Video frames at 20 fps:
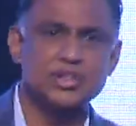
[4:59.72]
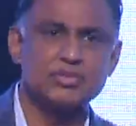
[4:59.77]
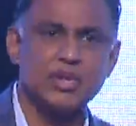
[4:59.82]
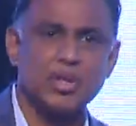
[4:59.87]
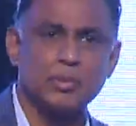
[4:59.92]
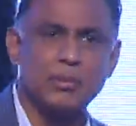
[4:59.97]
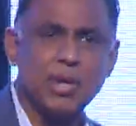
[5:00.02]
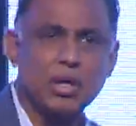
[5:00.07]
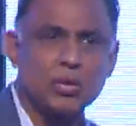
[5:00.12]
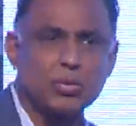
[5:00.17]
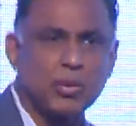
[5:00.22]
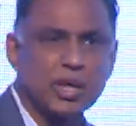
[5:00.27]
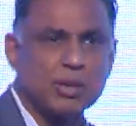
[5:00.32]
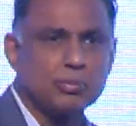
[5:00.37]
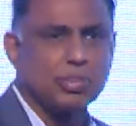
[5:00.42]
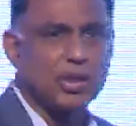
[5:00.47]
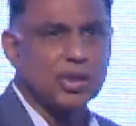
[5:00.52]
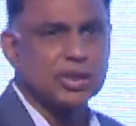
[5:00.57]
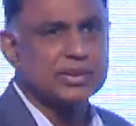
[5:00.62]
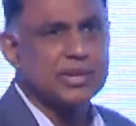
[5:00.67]
were about
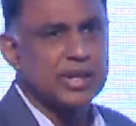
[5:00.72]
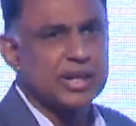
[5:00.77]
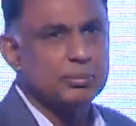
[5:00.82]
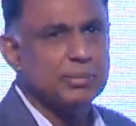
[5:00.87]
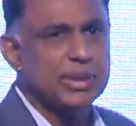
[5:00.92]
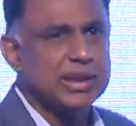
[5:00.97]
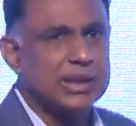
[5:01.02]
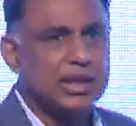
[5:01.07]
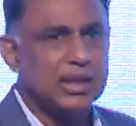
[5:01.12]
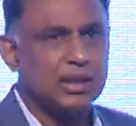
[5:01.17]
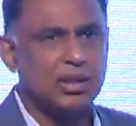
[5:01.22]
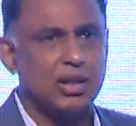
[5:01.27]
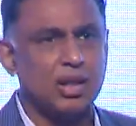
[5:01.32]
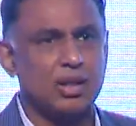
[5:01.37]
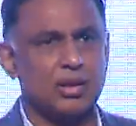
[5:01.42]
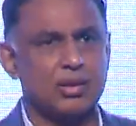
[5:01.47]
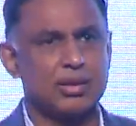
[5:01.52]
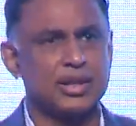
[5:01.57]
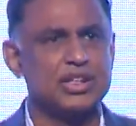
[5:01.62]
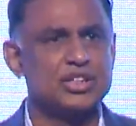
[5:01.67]
$1.3
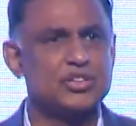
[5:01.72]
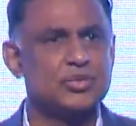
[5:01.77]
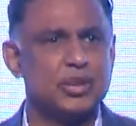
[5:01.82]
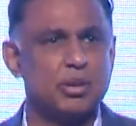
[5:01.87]
billion each, with